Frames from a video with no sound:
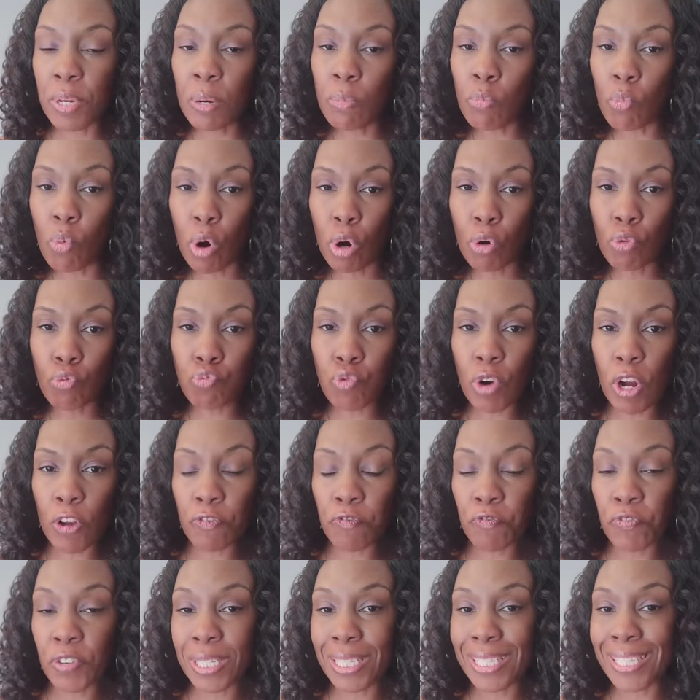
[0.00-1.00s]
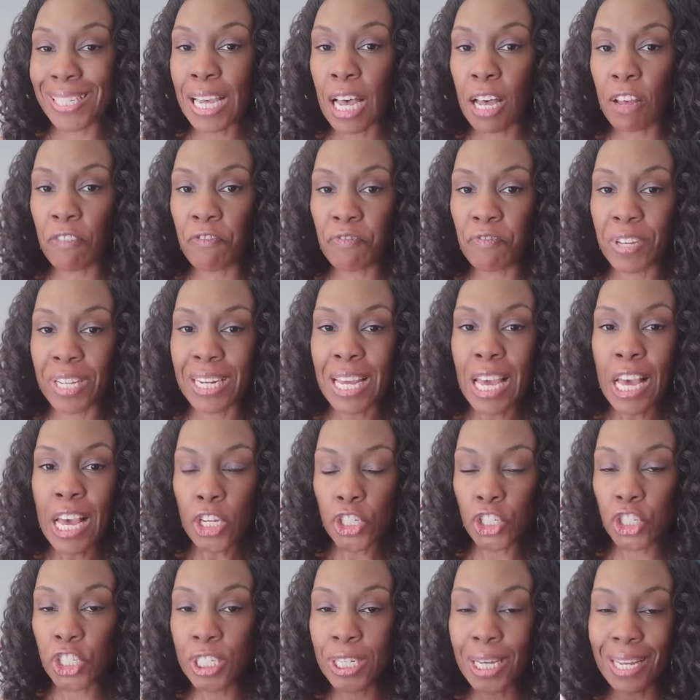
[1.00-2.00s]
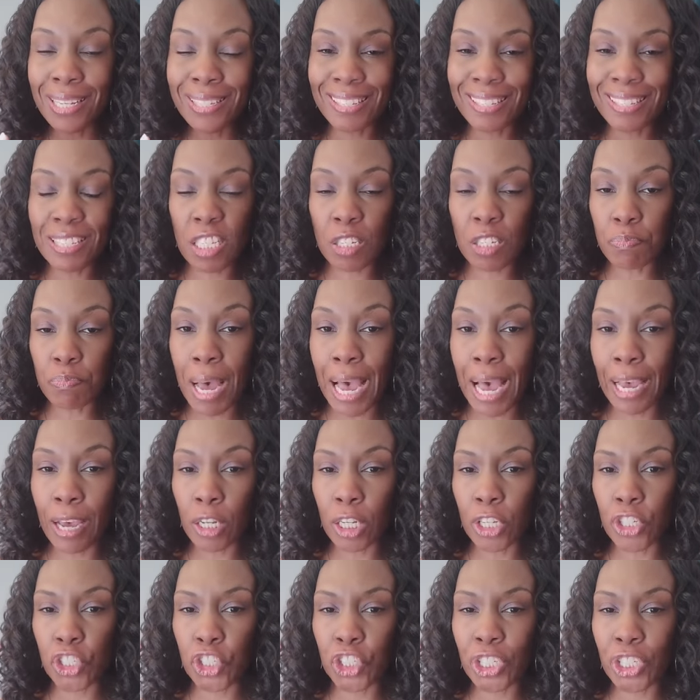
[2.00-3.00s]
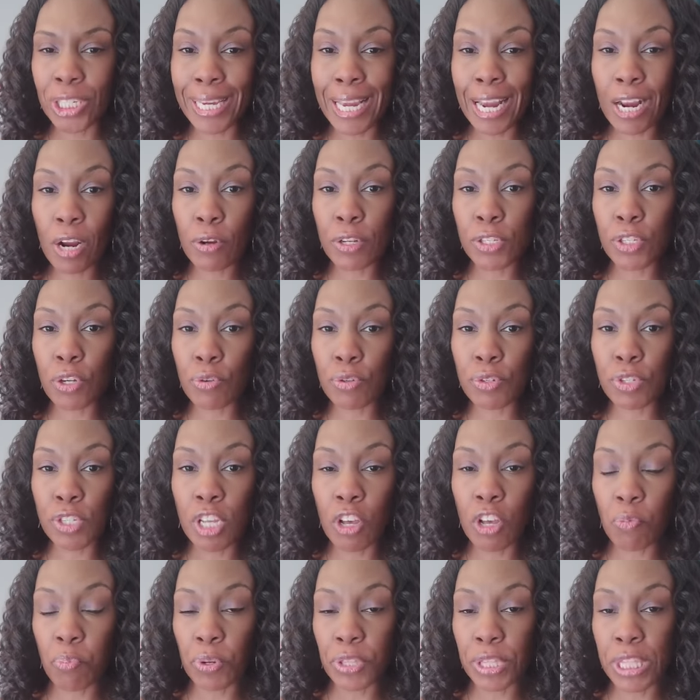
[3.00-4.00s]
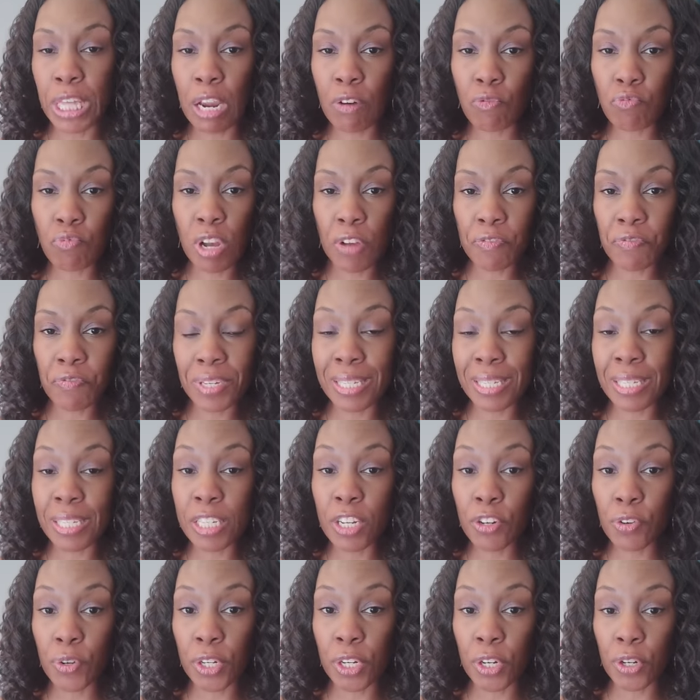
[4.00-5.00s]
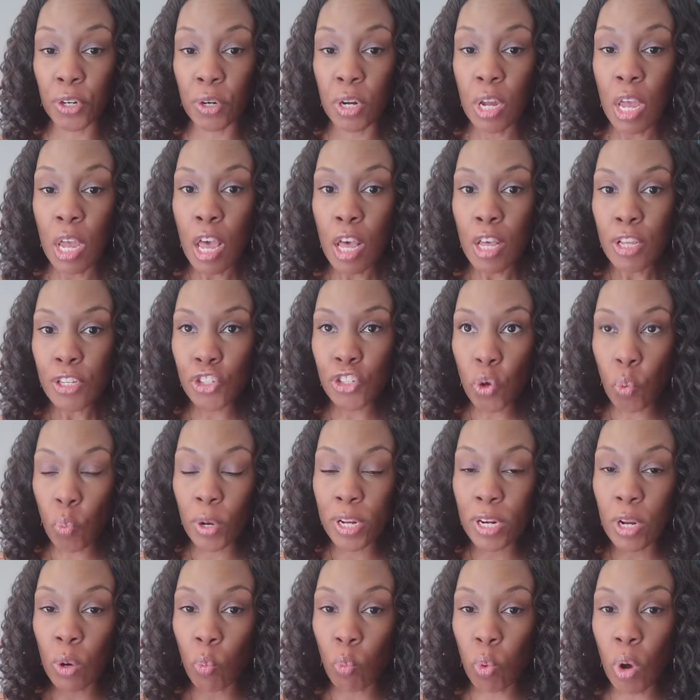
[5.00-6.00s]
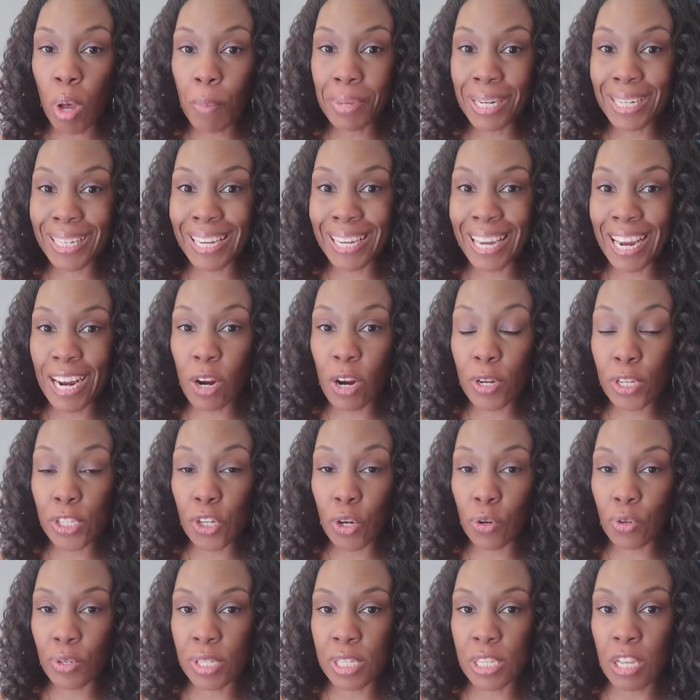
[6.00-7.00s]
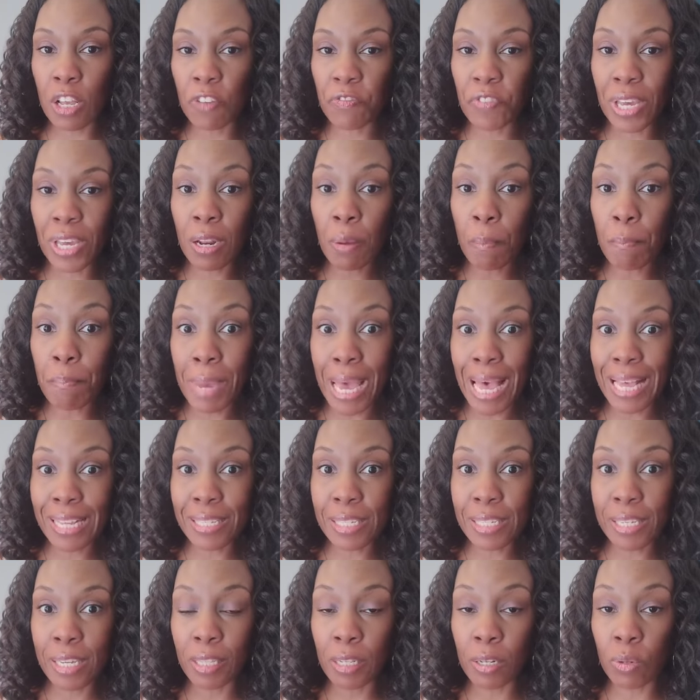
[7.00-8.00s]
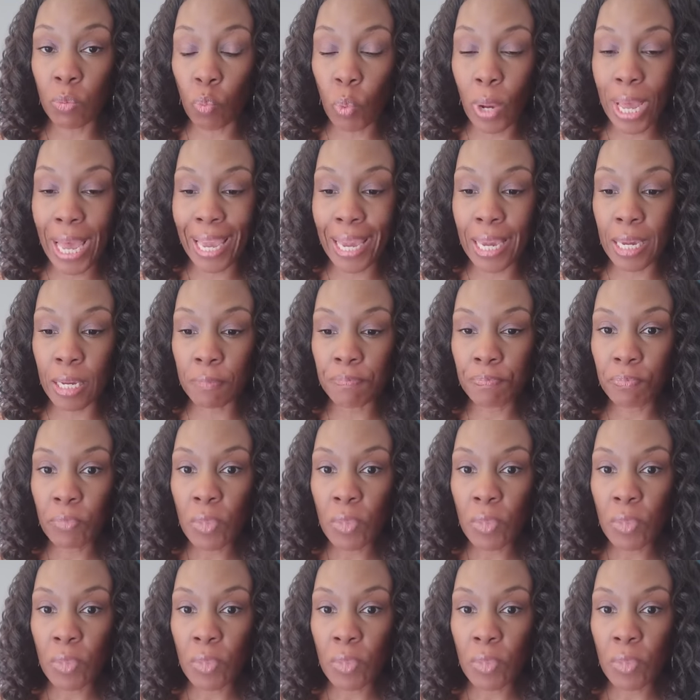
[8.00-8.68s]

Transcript: more rough and tough, and she doesn't smile, and she carries herself with that rough exterior. So when a woman carries herself in a masculine way,